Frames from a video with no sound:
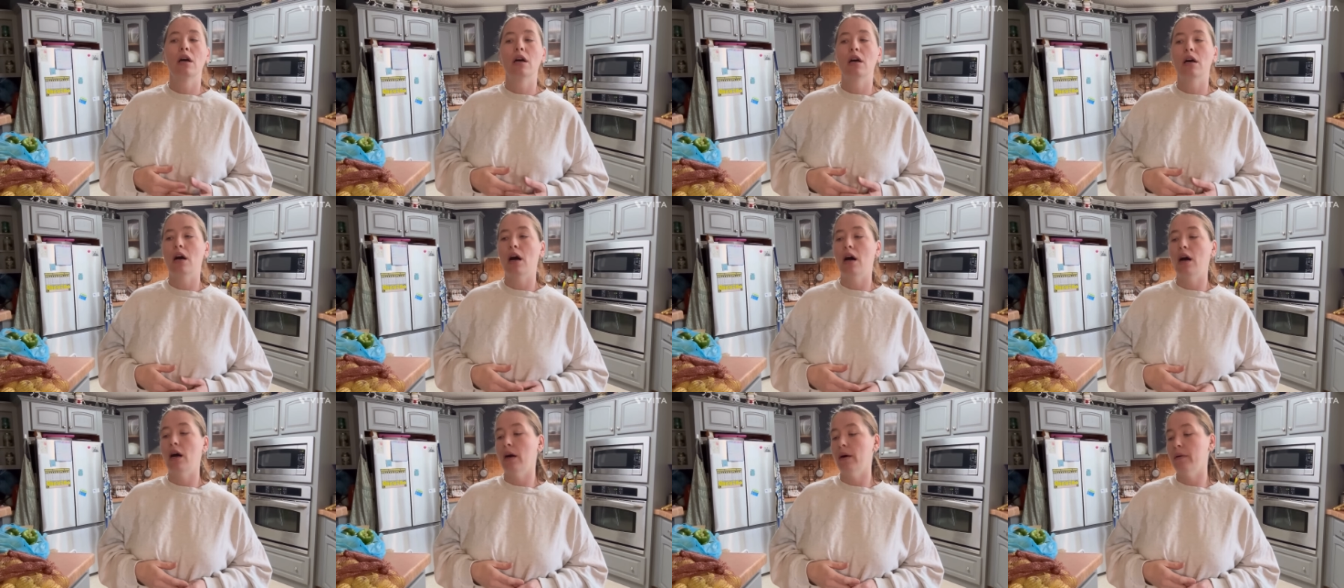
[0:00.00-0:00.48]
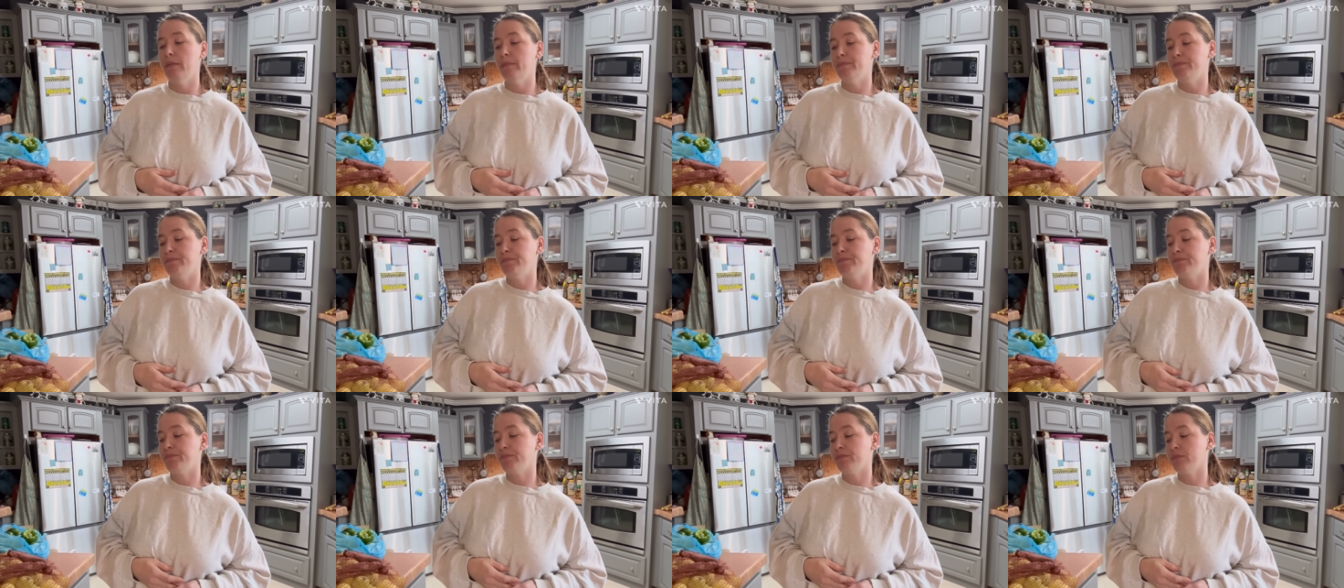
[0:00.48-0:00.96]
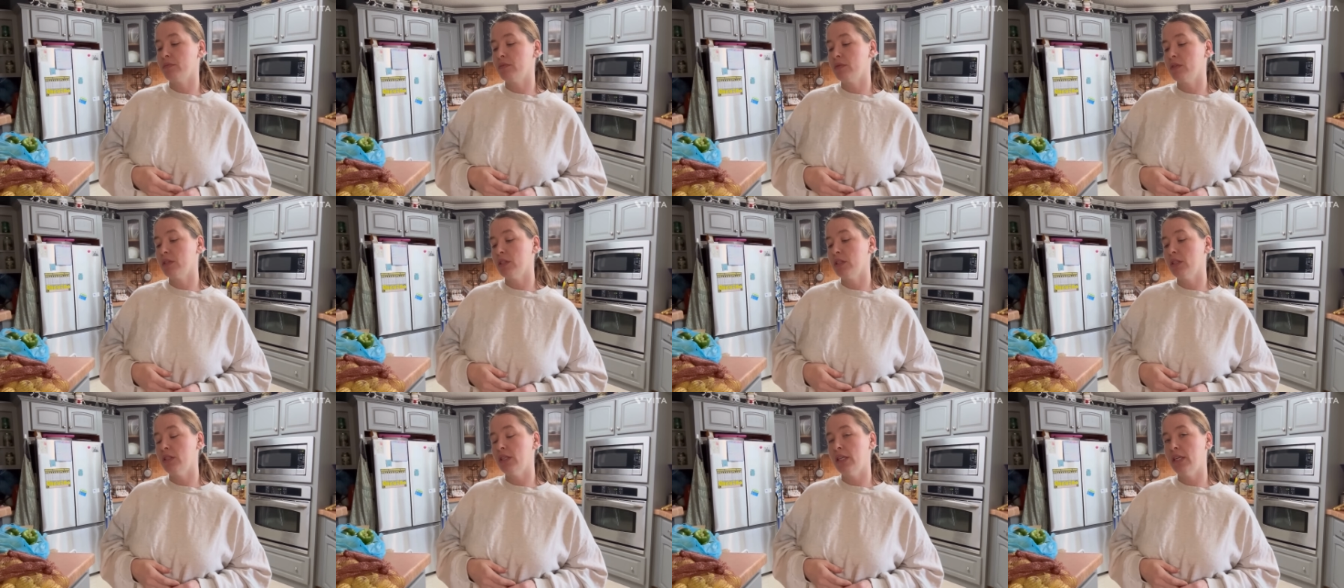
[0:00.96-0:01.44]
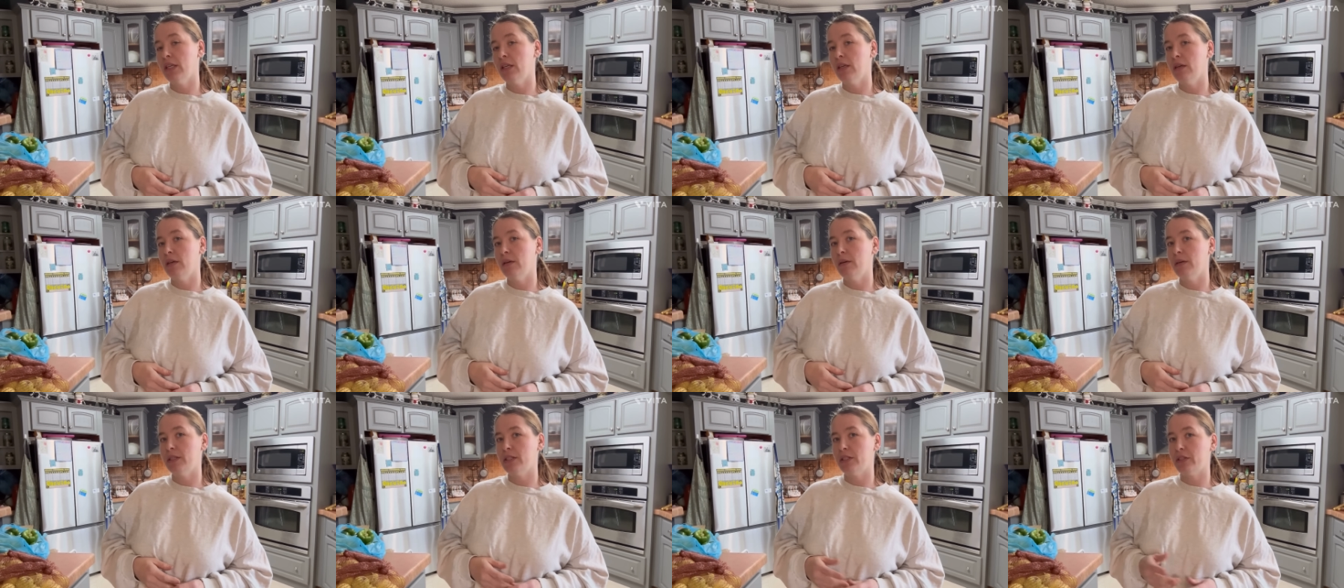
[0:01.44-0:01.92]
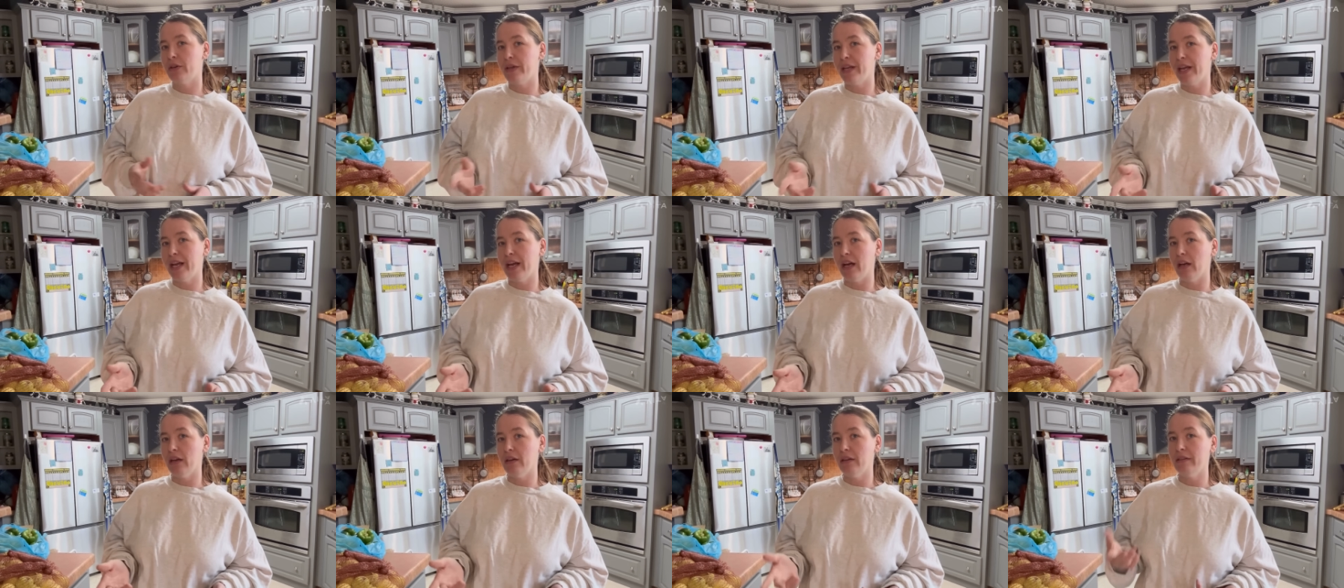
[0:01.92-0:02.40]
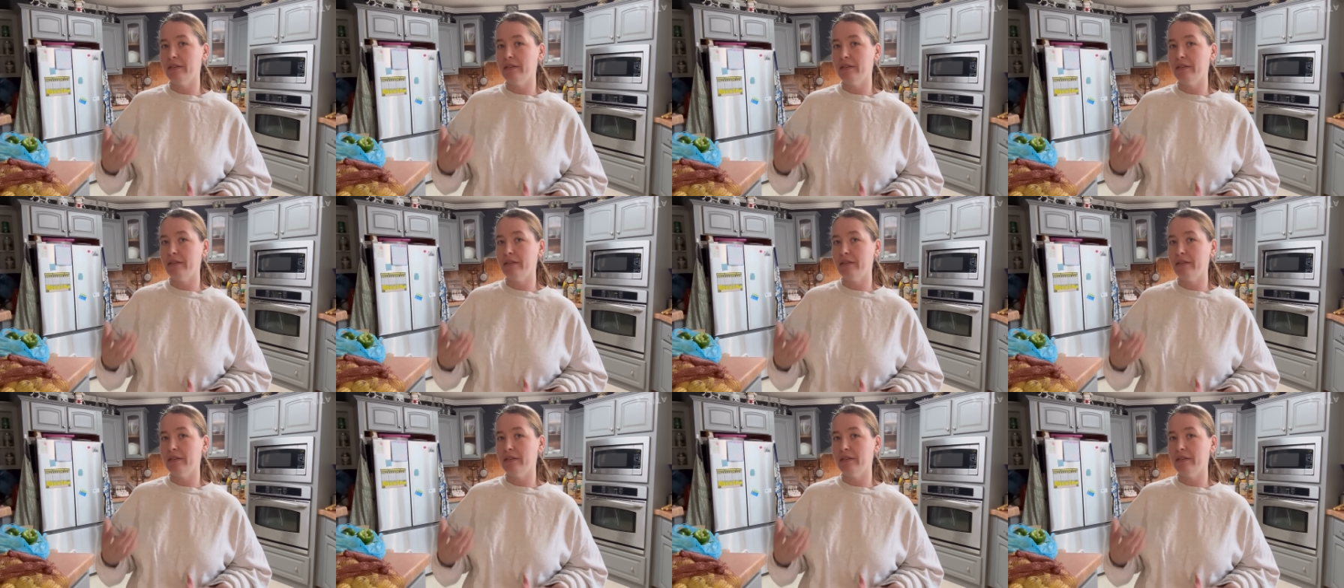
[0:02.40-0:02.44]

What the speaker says: So yeah.